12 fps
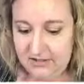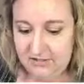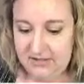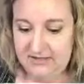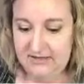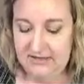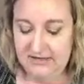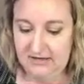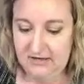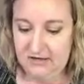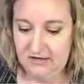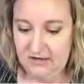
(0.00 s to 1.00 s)
you can
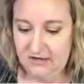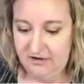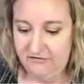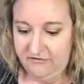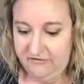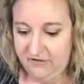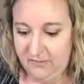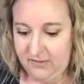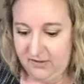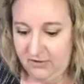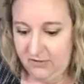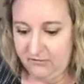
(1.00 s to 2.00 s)
then flip
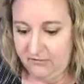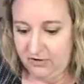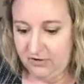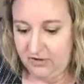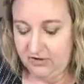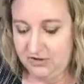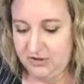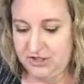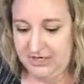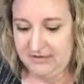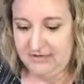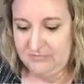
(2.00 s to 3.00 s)
it over and
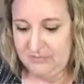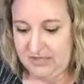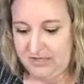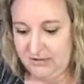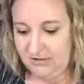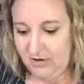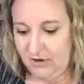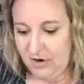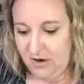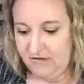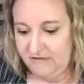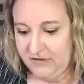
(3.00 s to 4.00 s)
gently peel
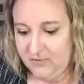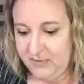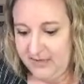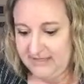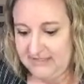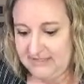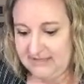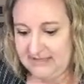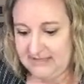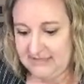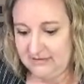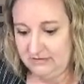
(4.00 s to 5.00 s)
off the Press and
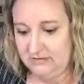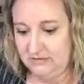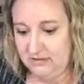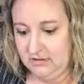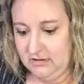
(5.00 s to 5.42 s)
Seal.